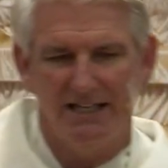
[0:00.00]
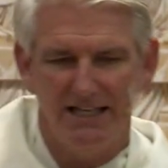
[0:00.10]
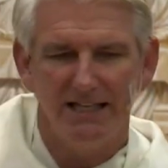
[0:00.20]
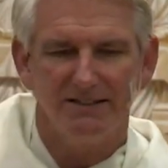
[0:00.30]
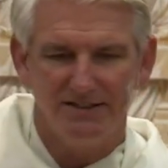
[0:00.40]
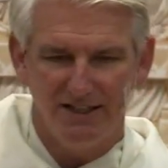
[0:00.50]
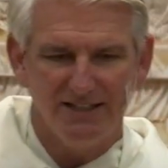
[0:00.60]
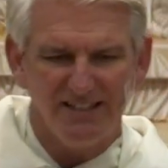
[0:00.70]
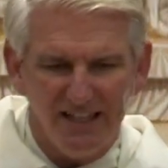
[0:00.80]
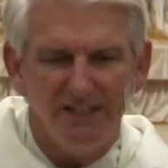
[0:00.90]

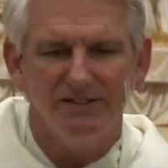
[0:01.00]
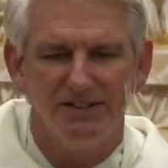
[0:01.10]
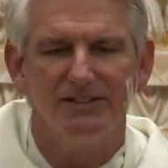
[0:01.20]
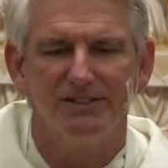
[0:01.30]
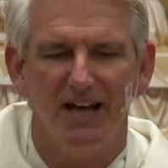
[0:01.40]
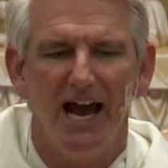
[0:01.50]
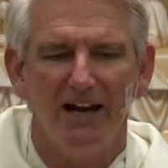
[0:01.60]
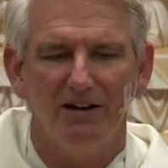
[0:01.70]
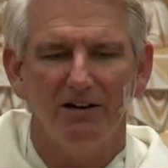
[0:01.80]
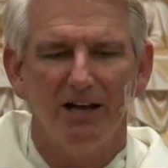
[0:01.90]
it's his
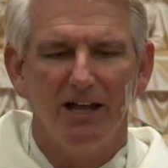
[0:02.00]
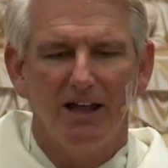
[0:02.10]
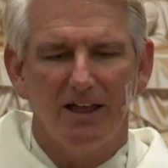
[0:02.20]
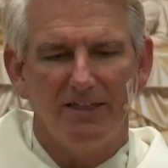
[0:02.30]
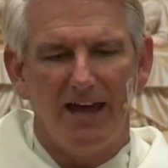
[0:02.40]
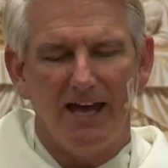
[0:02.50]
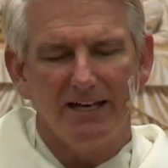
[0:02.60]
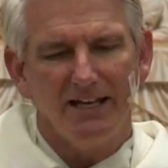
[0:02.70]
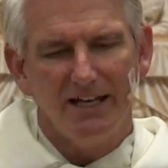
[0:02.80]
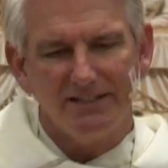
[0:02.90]
desire
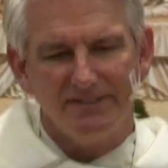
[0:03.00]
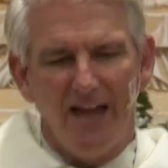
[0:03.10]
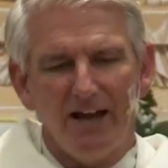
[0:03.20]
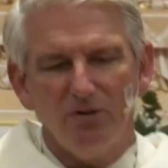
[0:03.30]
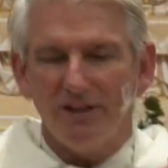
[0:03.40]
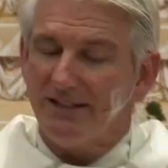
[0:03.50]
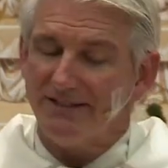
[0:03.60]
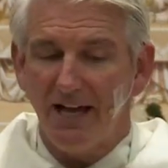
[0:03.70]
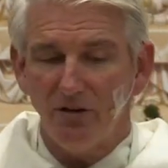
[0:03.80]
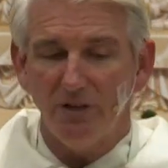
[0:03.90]
that he's not
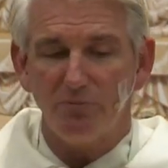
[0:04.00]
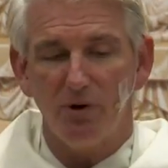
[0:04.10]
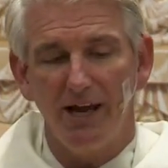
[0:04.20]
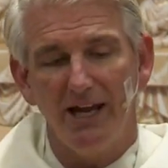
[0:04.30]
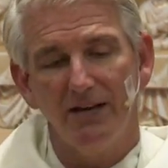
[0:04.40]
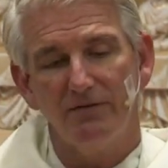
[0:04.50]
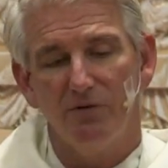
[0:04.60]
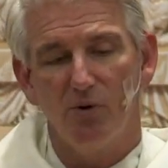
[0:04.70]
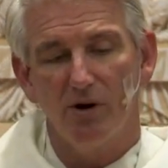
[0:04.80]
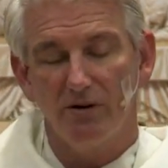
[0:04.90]
only praying
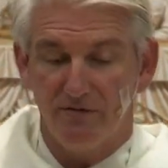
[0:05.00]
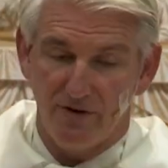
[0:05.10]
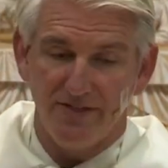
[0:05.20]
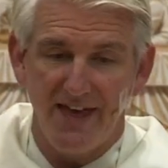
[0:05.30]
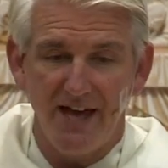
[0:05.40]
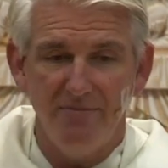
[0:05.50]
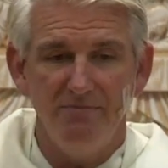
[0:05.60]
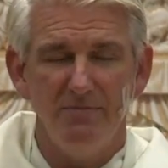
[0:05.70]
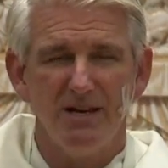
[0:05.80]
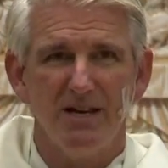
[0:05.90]
for
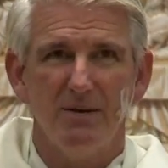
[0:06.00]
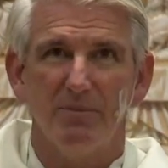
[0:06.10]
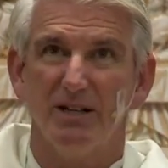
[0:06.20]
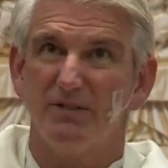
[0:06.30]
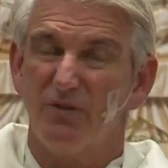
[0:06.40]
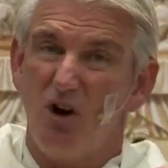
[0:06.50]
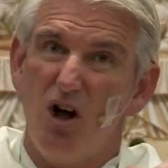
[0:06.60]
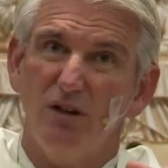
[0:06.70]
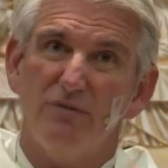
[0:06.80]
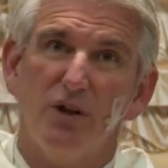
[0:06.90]
them, but it's for
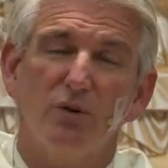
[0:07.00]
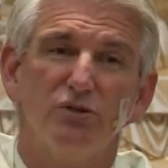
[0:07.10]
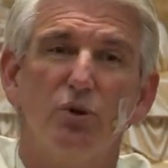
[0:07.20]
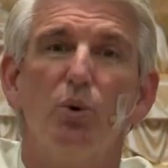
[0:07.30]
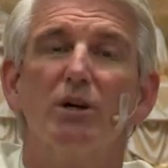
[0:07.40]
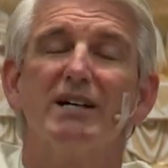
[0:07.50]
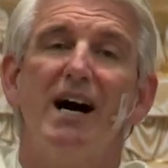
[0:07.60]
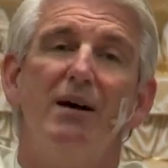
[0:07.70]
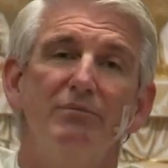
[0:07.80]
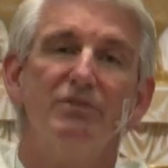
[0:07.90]
all of those who will
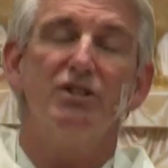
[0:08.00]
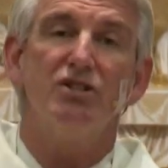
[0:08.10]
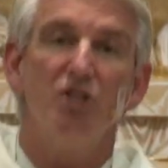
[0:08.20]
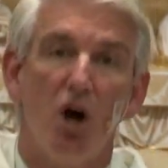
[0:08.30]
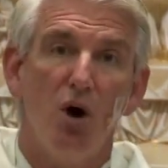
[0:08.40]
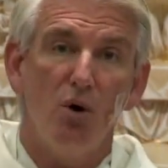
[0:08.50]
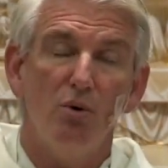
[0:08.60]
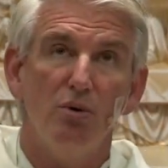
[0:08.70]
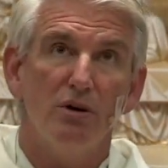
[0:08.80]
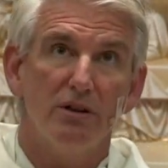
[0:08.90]
come to
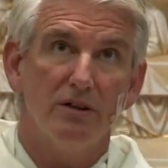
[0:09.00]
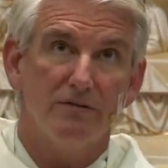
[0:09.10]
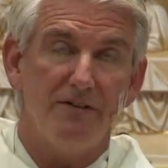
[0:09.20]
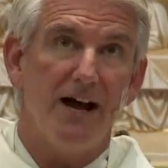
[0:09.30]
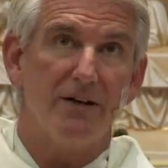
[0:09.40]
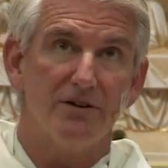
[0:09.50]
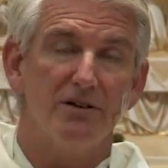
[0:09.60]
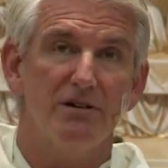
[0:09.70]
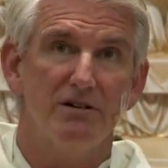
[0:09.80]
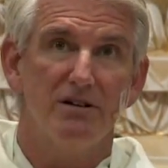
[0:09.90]
know the
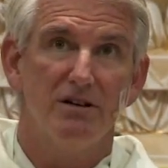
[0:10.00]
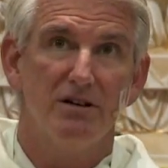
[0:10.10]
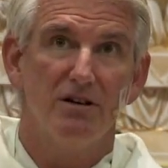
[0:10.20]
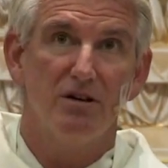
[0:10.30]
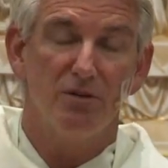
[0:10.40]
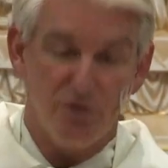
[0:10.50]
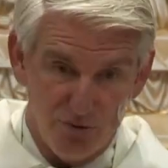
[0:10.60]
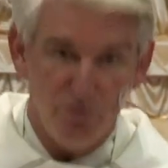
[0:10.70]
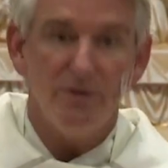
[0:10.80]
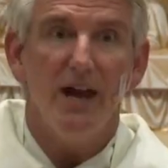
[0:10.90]
Father
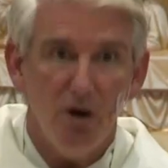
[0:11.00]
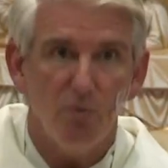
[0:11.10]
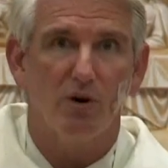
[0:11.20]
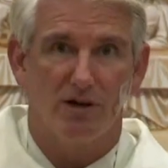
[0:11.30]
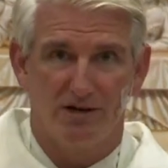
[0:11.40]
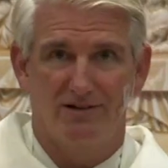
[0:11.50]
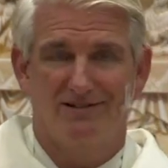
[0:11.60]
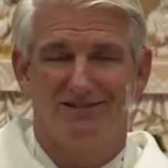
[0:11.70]
through their word.